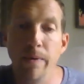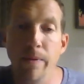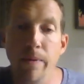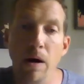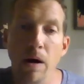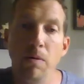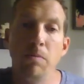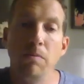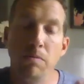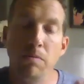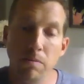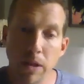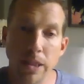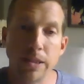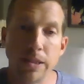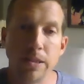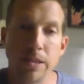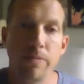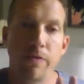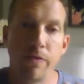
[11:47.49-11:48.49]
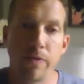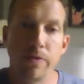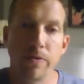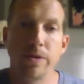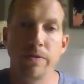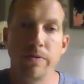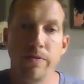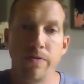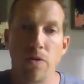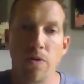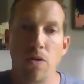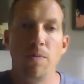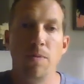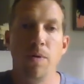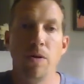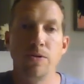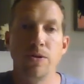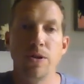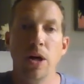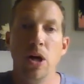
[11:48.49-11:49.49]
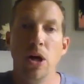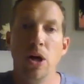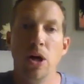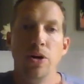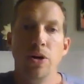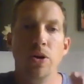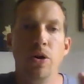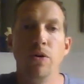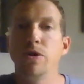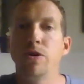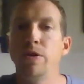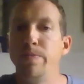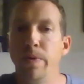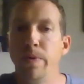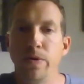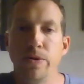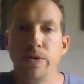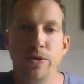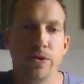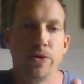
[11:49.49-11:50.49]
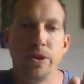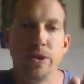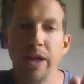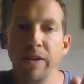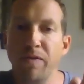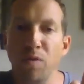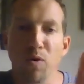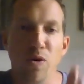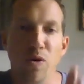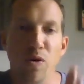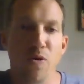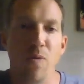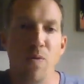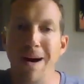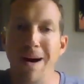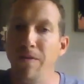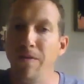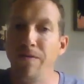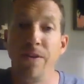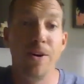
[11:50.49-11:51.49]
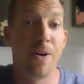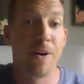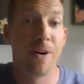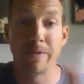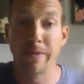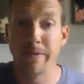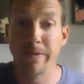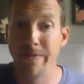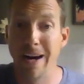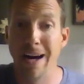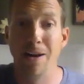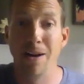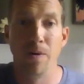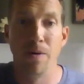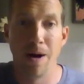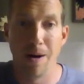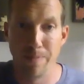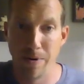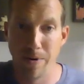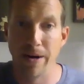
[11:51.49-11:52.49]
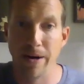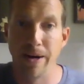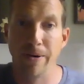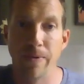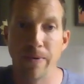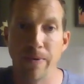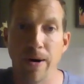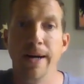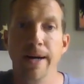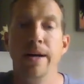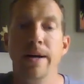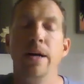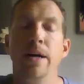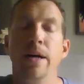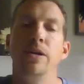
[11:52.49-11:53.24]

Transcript: Well, listen, first and foremost, no exposure is even worthwhile if you don't ever follow up on it, right?